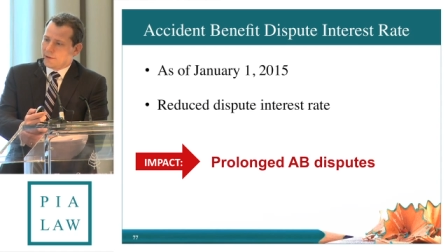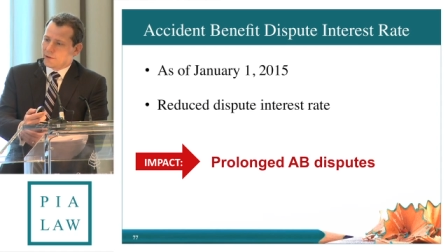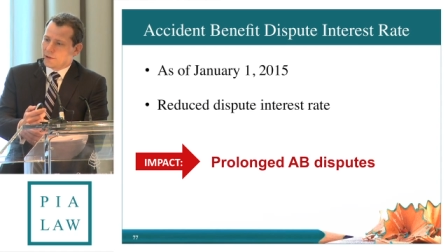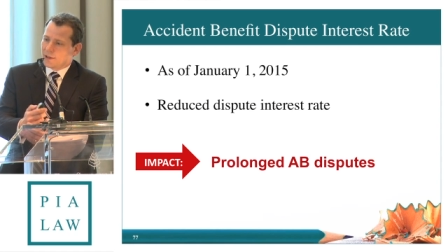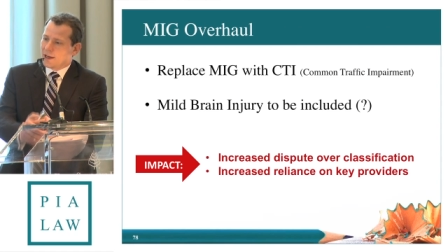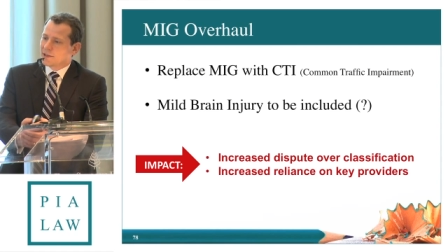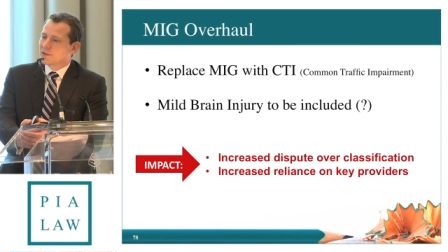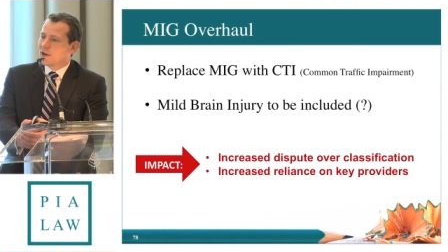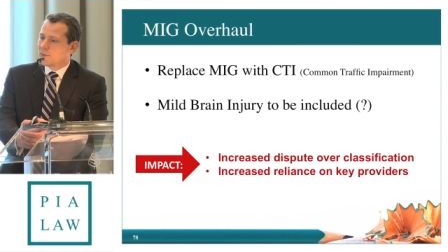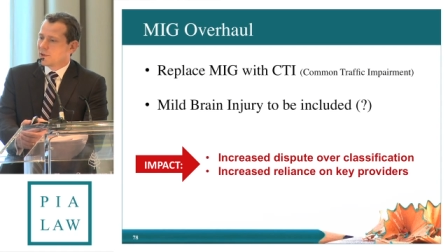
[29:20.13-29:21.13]
So the
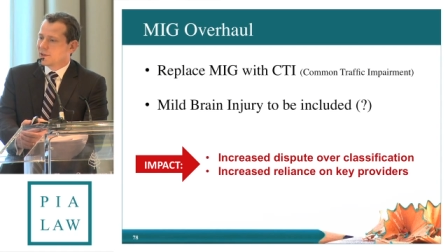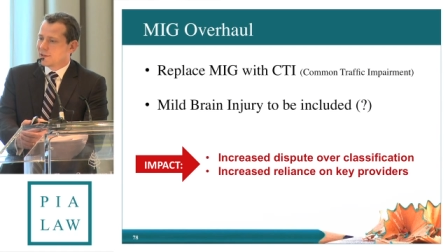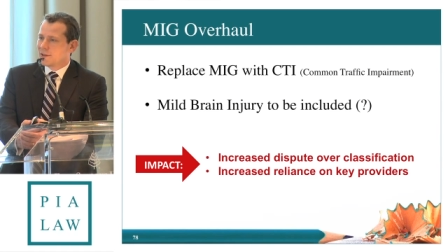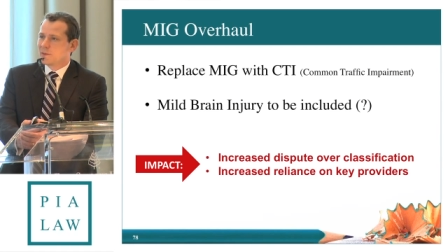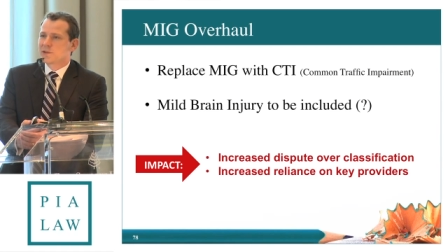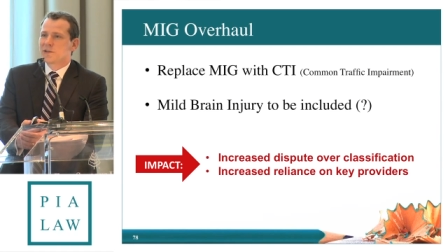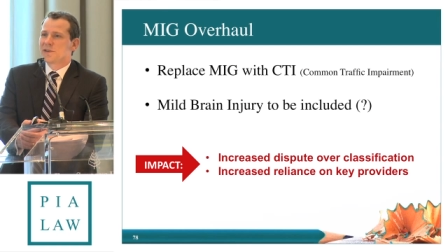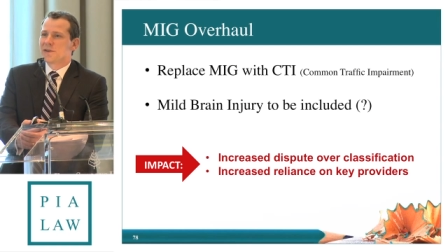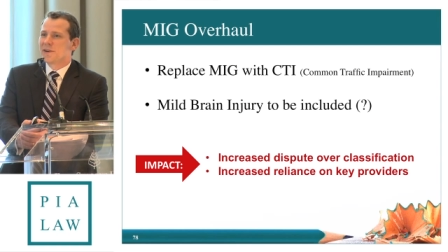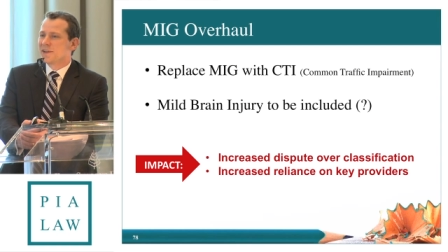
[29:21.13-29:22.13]
last topic, and I'm
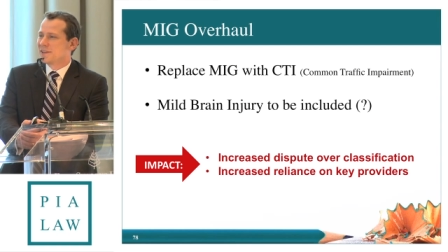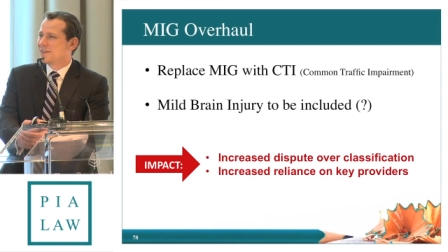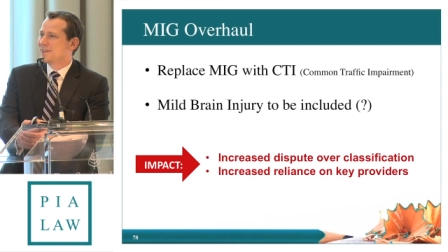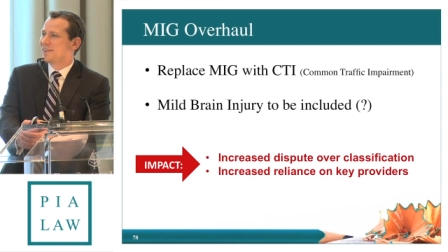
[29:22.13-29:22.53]
sure you're all